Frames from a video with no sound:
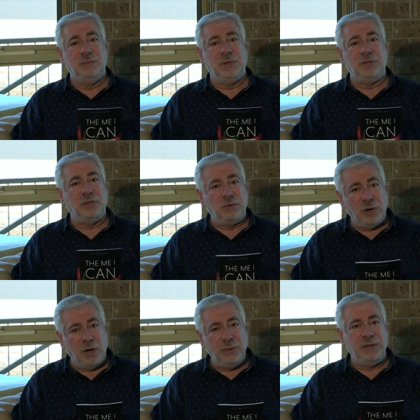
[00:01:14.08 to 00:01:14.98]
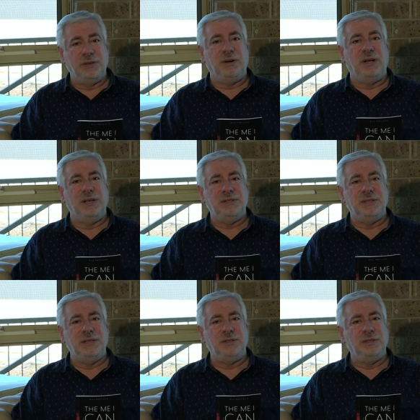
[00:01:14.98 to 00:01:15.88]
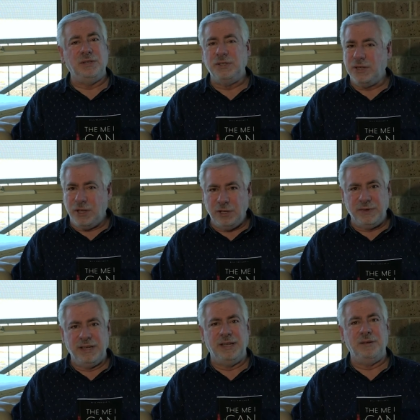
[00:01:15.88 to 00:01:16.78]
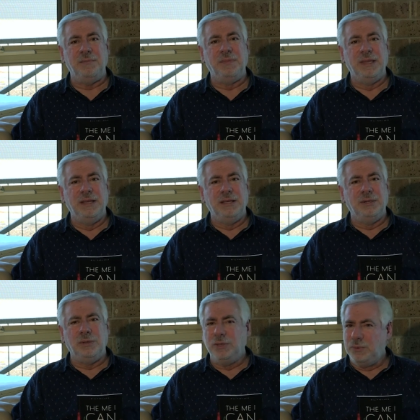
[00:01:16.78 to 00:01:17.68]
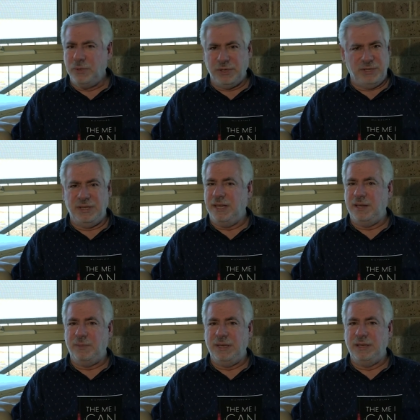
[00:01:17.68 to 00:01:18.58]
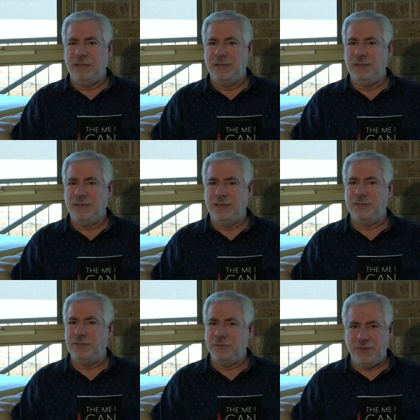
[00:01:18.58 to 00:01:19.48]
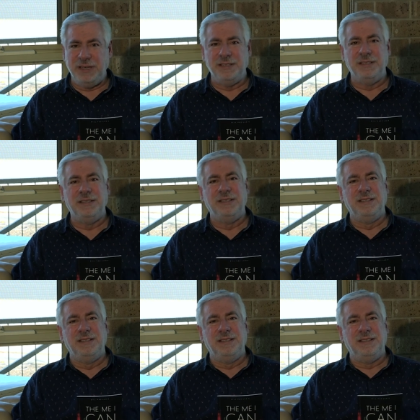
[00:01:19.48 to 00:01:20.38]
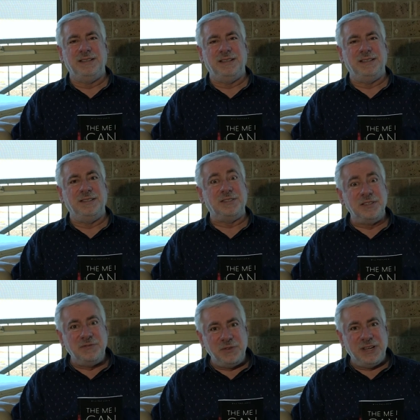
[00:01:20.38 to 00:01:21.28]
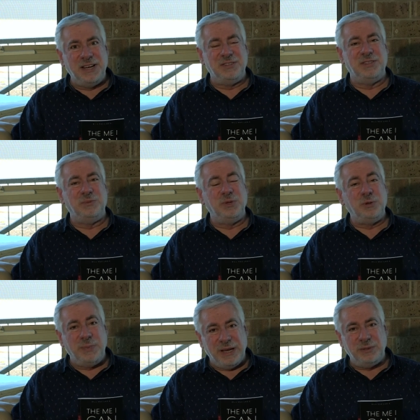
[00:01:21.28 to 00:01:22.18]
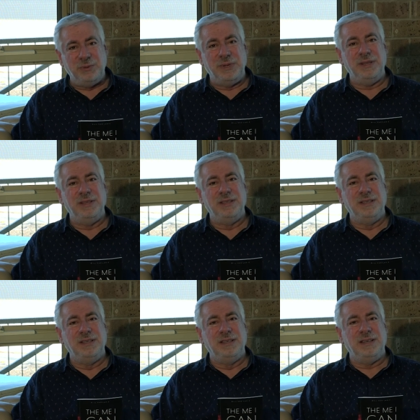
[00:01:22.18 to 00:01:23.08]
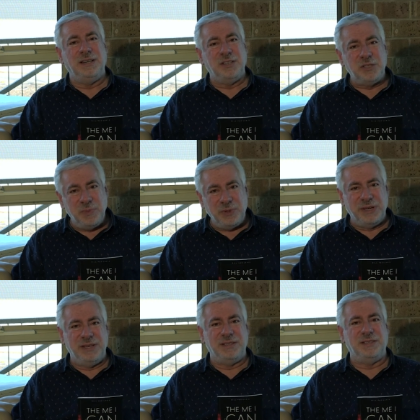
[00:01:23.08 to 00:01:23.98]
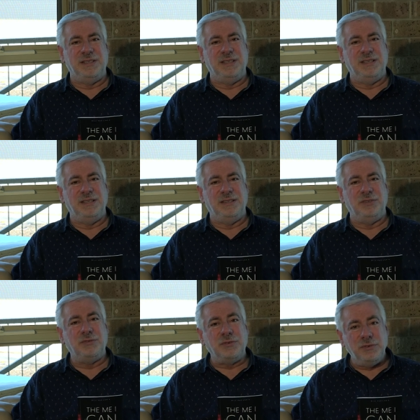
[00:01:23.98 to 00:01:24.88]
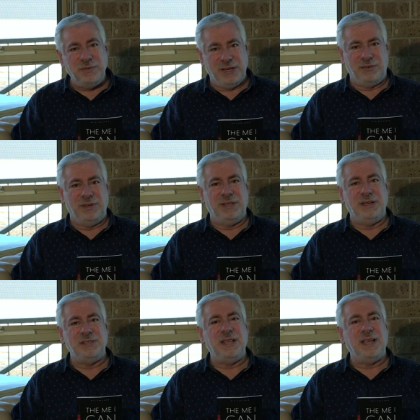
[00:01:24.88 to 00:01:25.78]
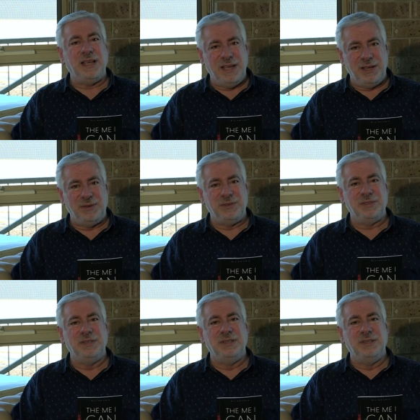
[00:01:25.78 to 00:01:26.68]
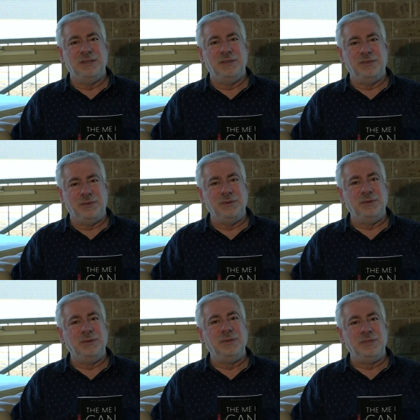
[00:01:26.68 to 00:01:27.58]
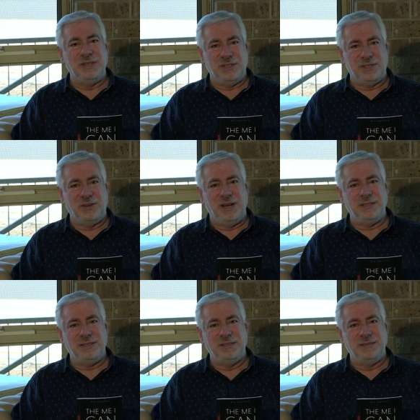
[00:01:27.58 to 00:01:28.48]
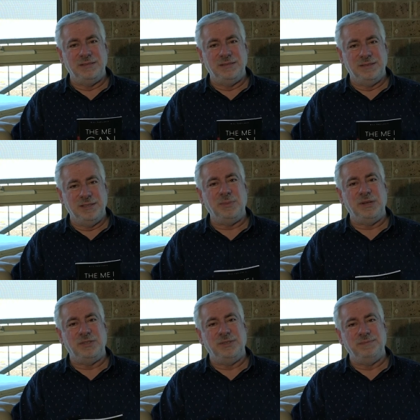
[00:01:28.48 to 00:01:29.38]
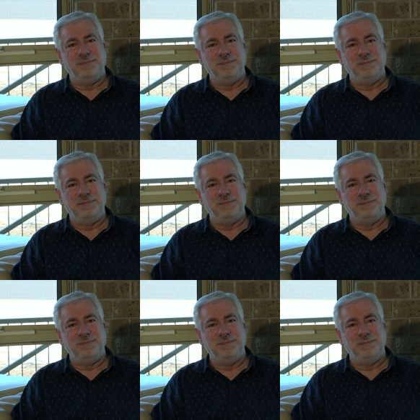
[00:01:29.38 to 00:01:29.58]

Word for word: but to grow in Christ and to learn to overcome all the works of the enemy and to defeat uh, the sinful nature that we all battle with and experience the, the true victory that is now ours through Jesus Christ. God bless you.